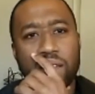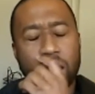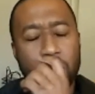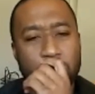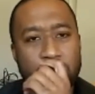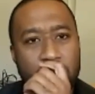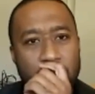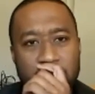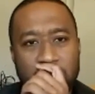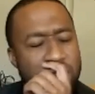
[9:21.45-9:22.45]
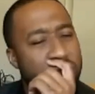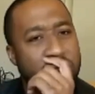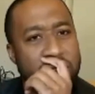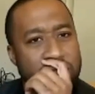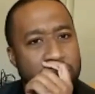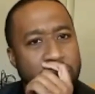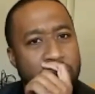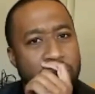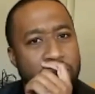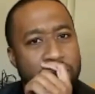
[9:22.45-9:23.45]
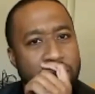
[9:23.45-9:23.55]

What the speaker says: he would justify it somehow.